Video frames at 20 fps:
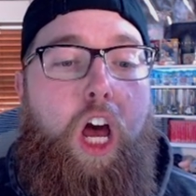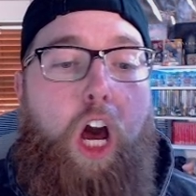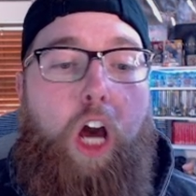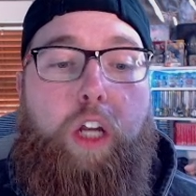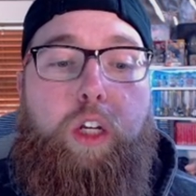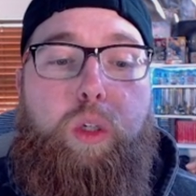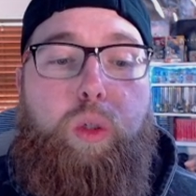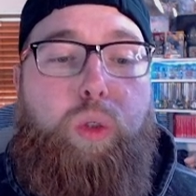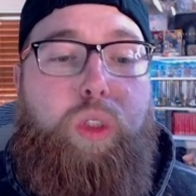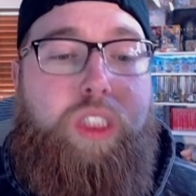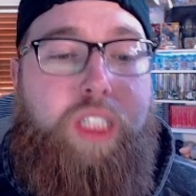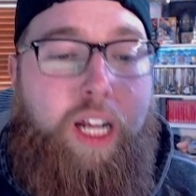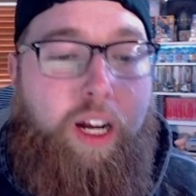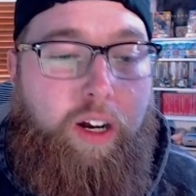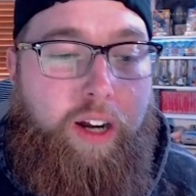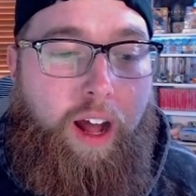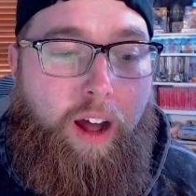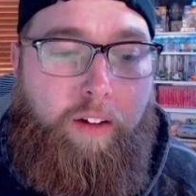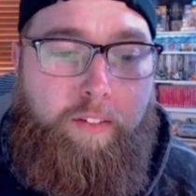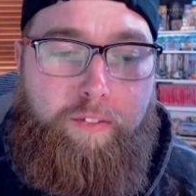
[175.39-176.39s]
A new
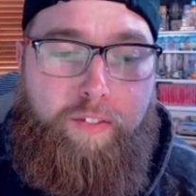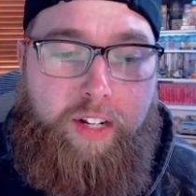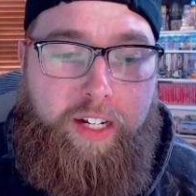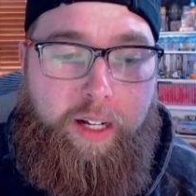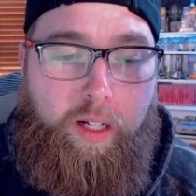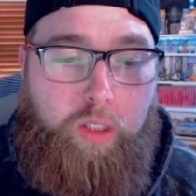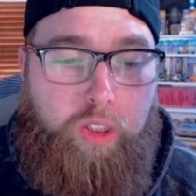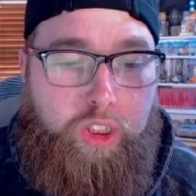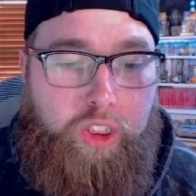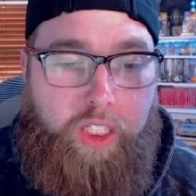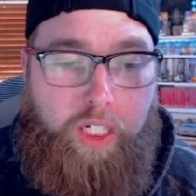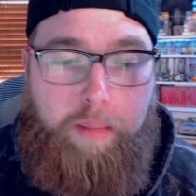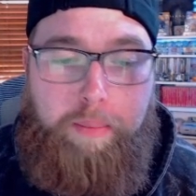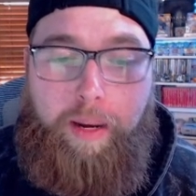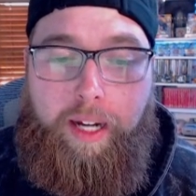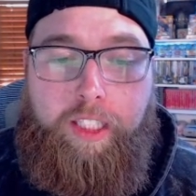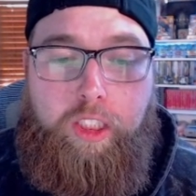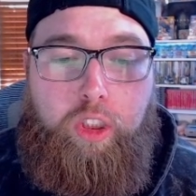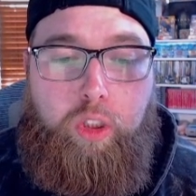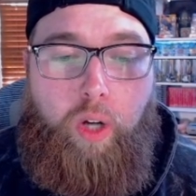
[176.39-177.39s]
teardown video shared
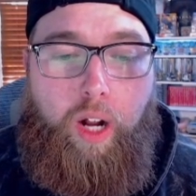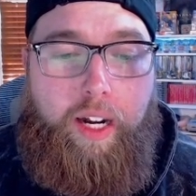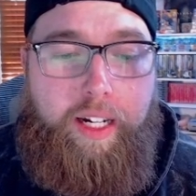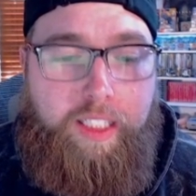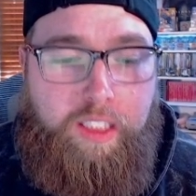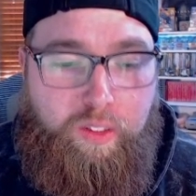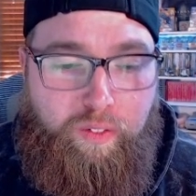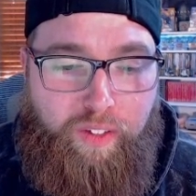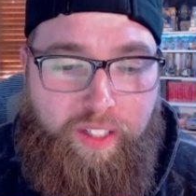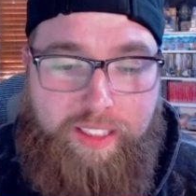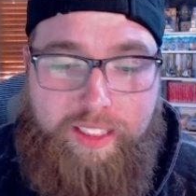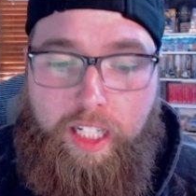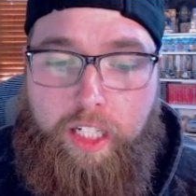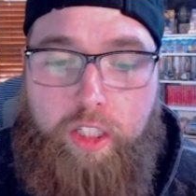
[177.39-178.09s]
by TronixFix